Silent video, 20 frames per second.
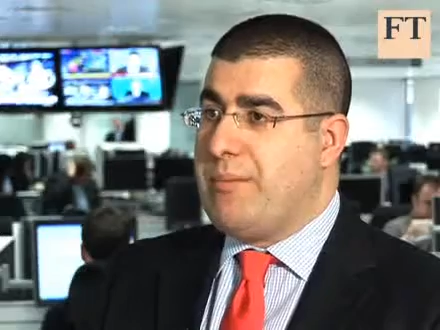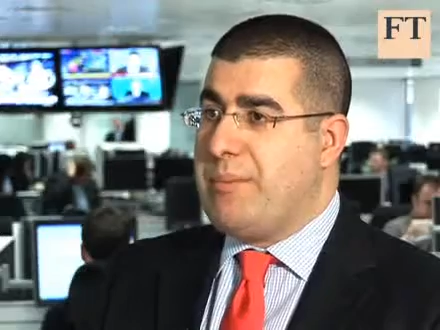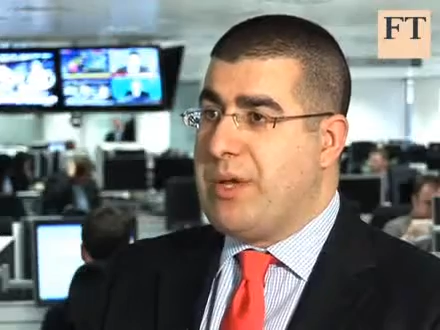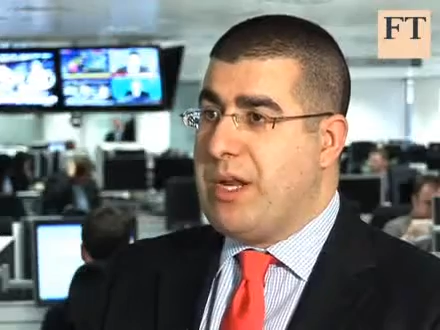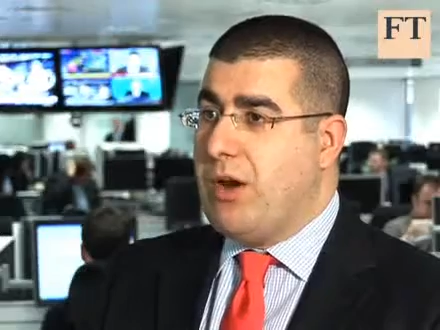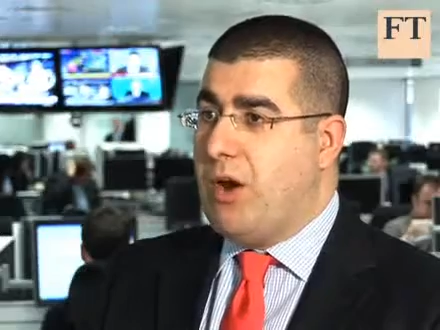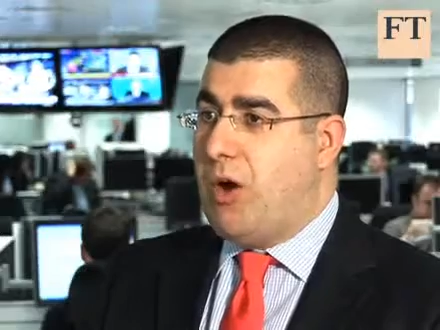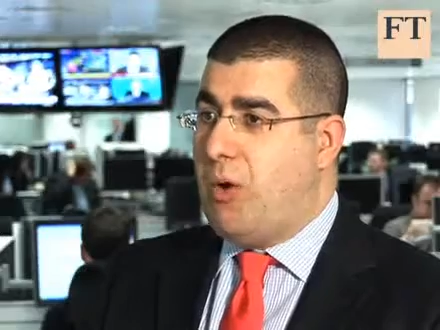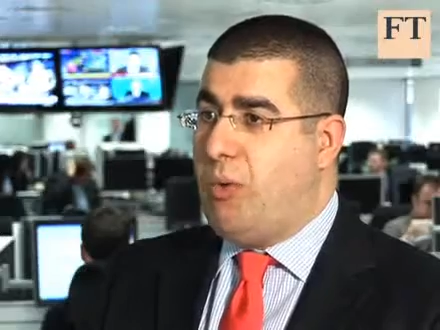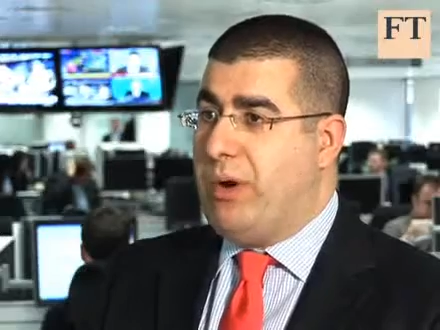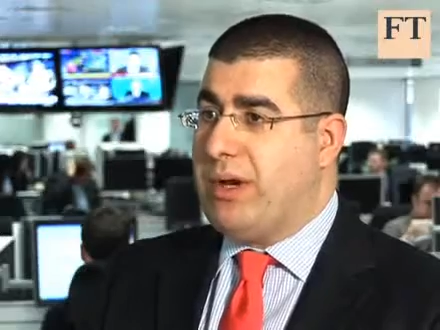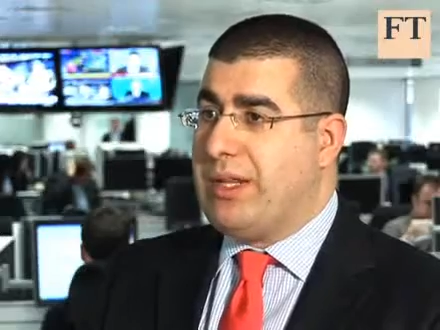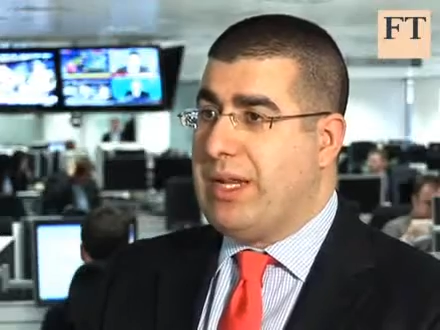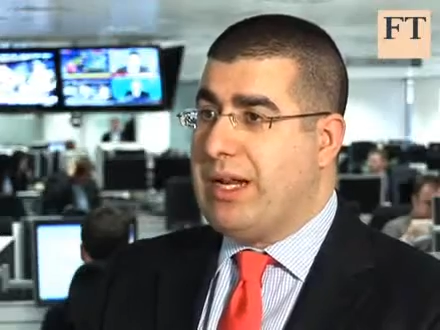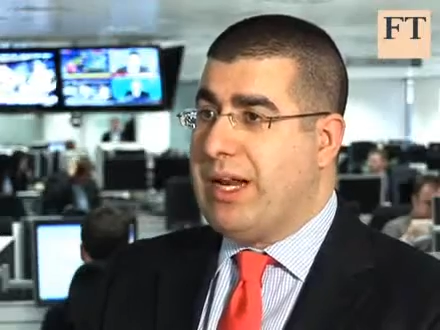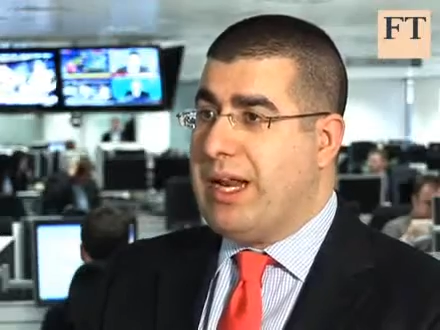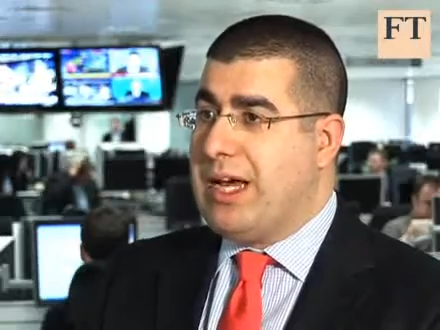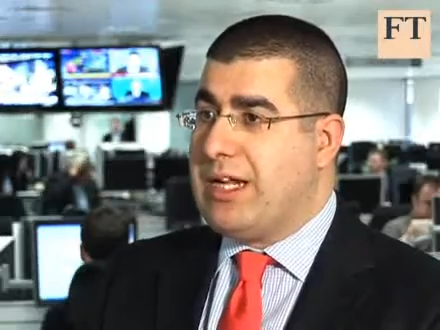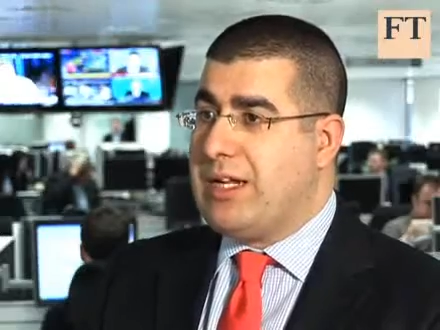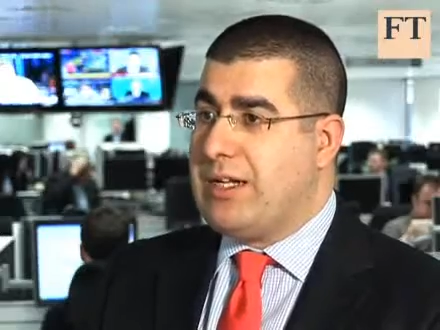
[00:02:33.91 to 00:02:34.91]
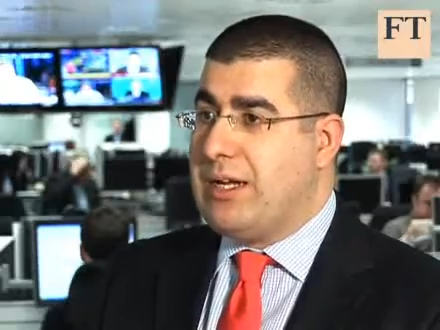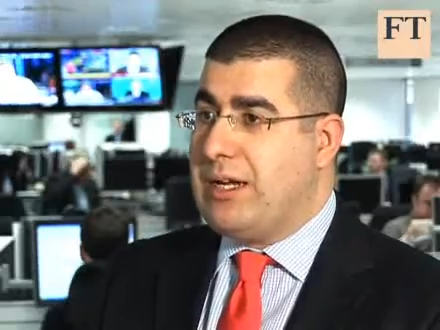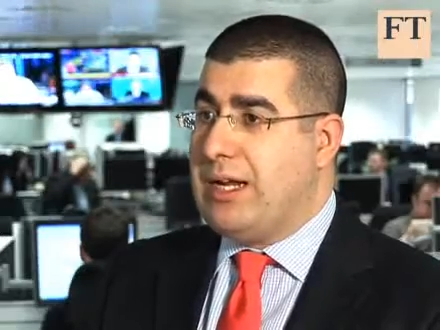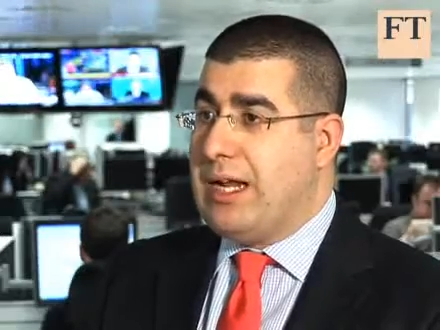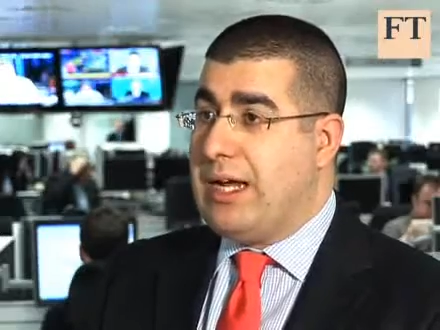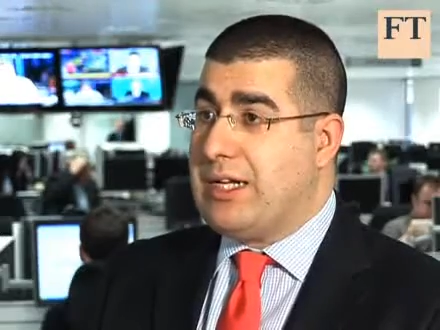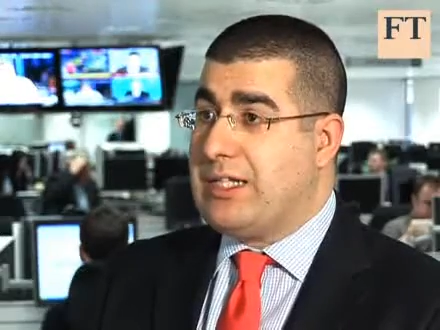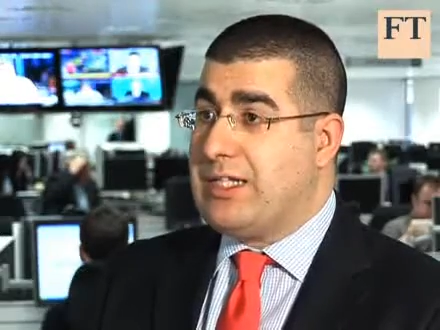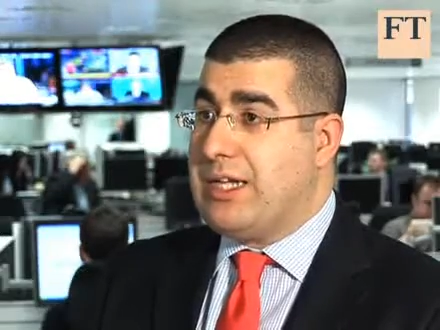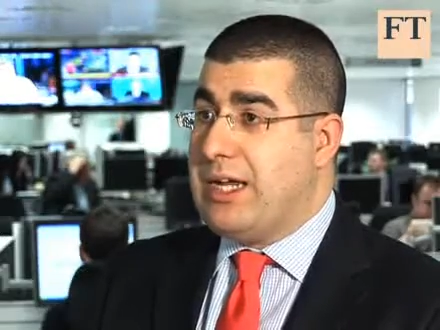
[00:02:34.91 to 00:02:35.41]
to be lower than
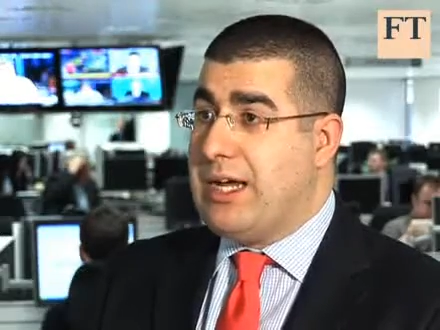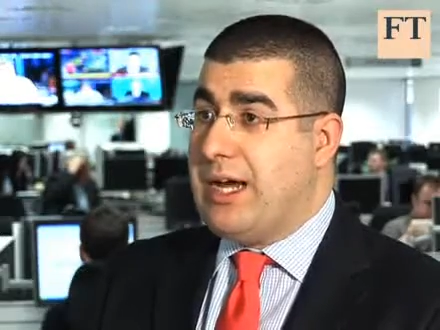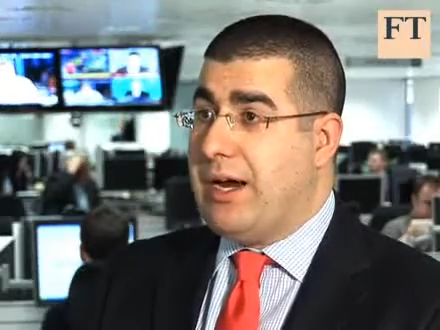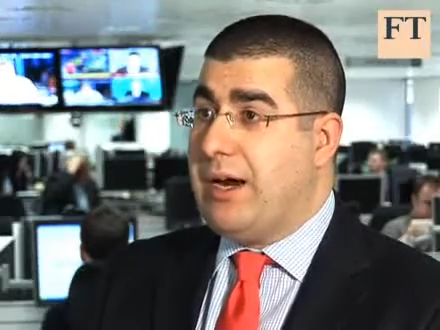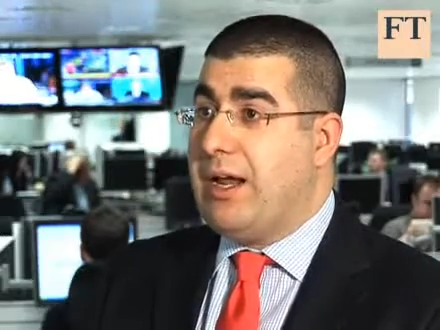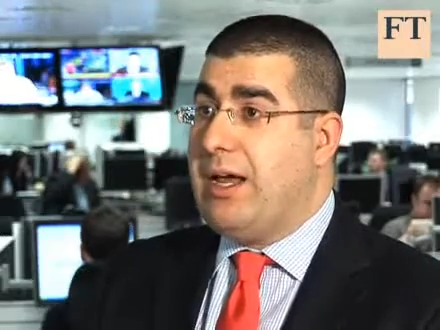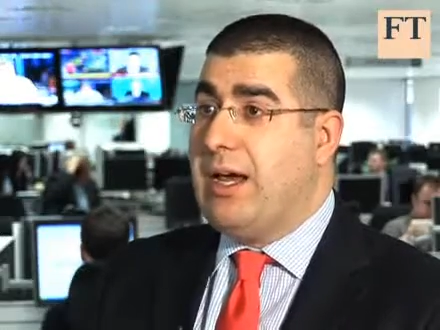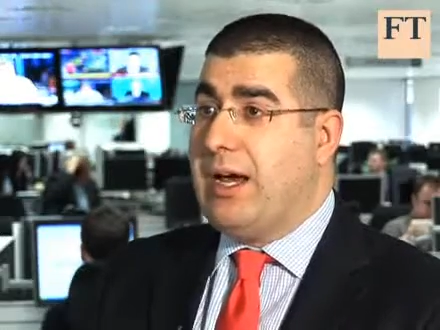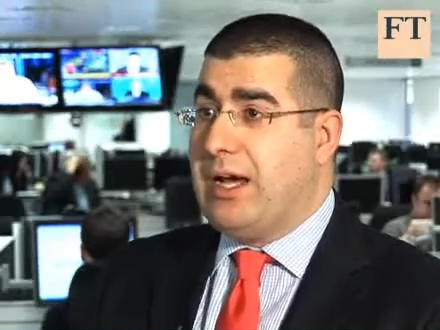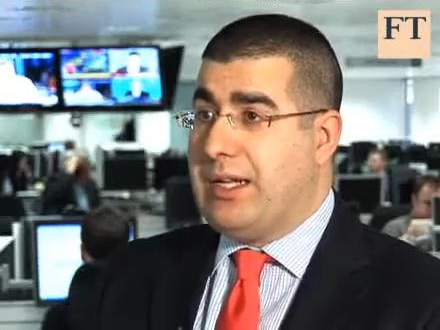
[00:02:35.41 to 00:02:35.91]
last year.